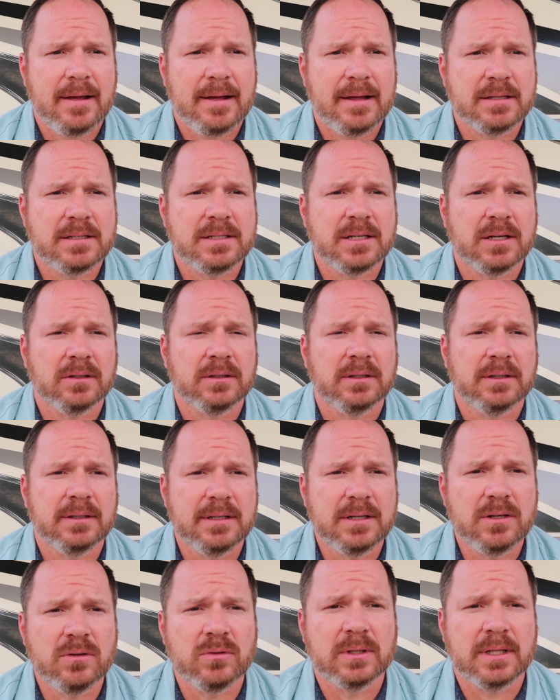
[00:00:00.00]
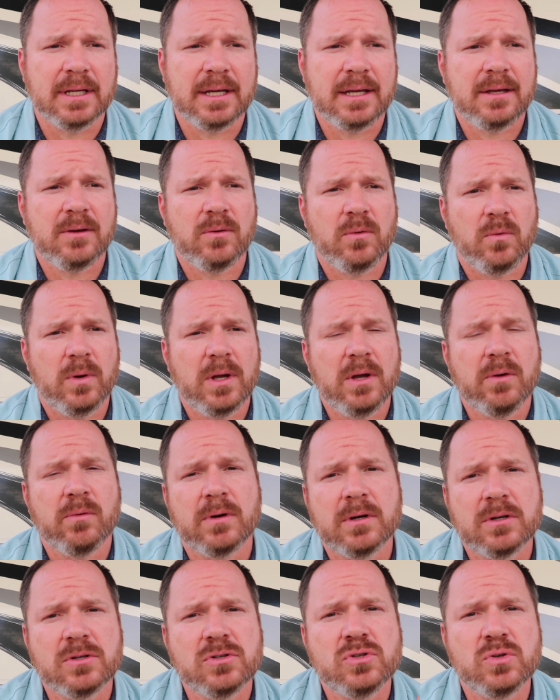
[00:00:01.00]
until literally we
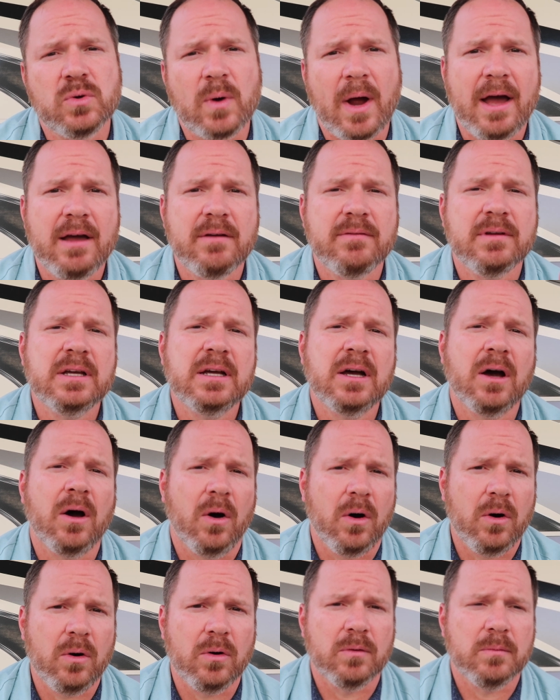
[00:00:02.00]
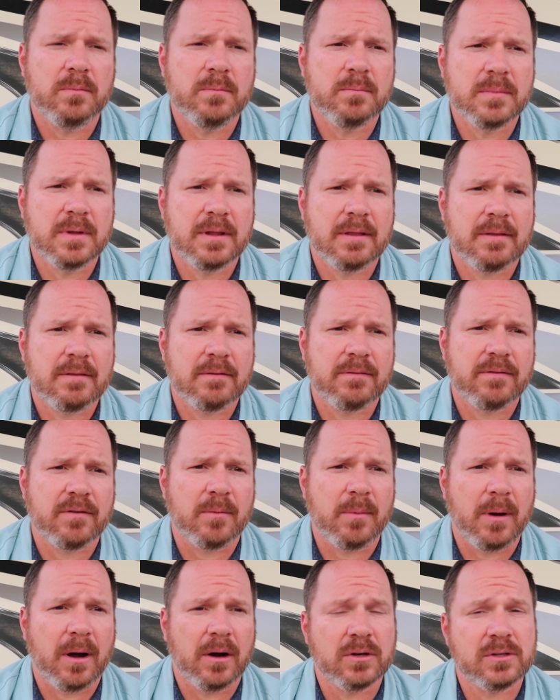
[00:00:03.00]
were driving home
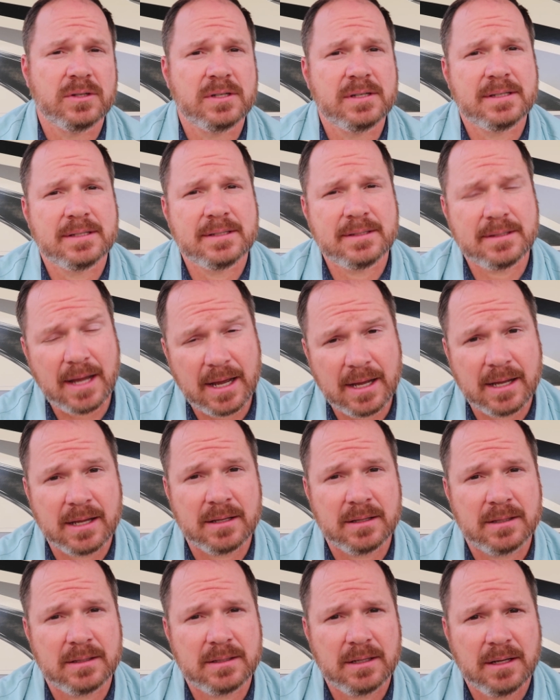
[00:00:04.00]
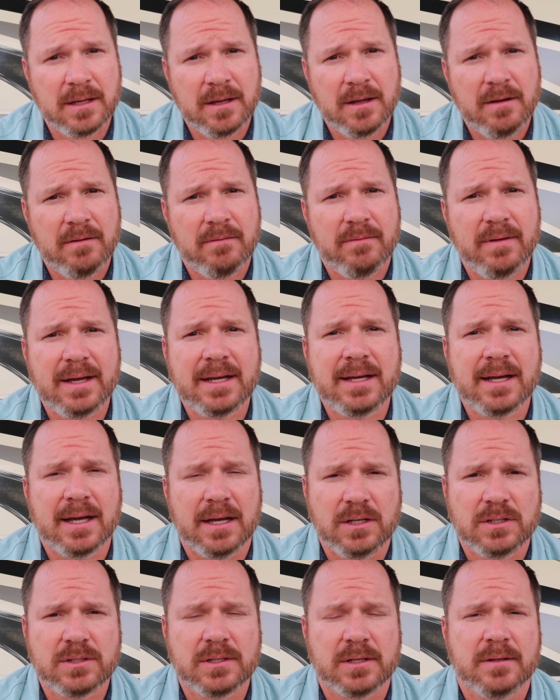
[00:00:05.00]
from our 2nd
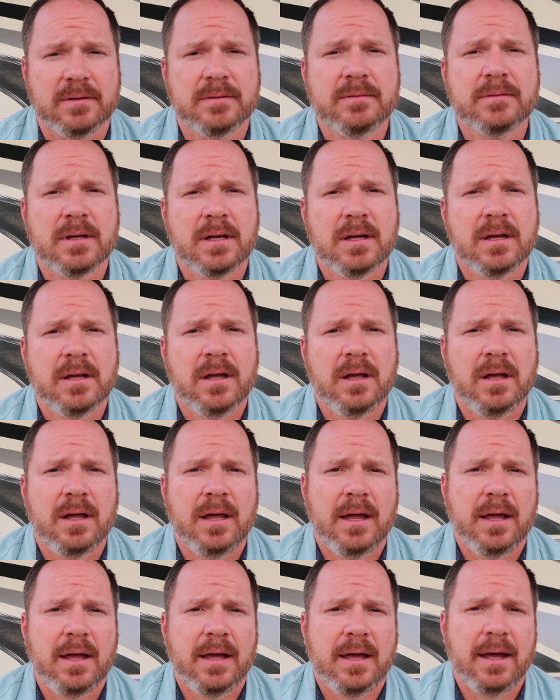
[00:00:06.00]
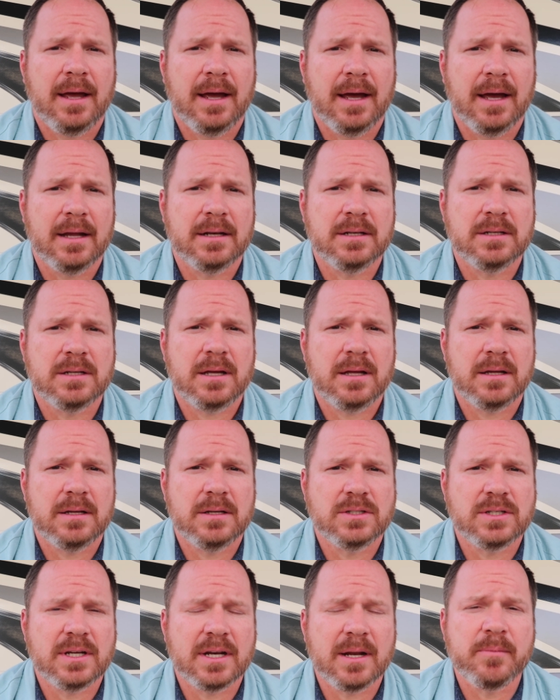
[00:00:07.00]
vacation at
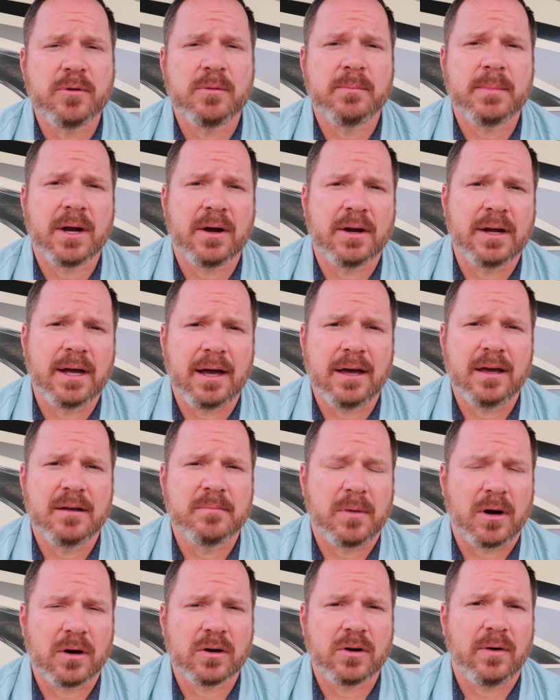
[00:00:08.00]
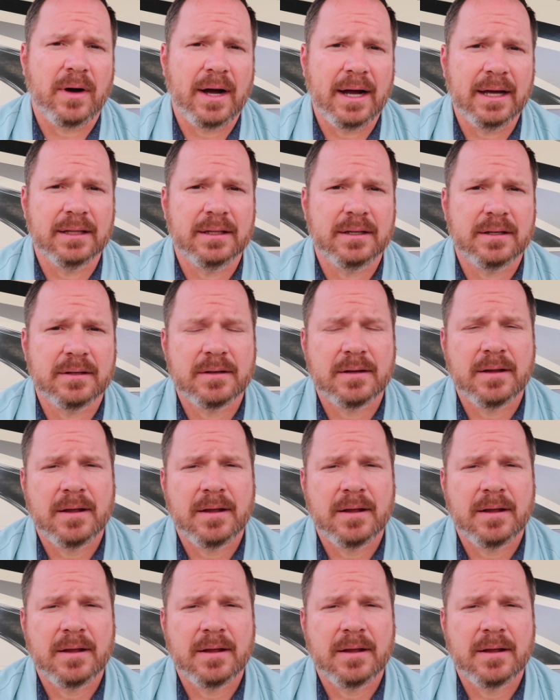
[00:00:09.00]
JW Marriott in Marco Island.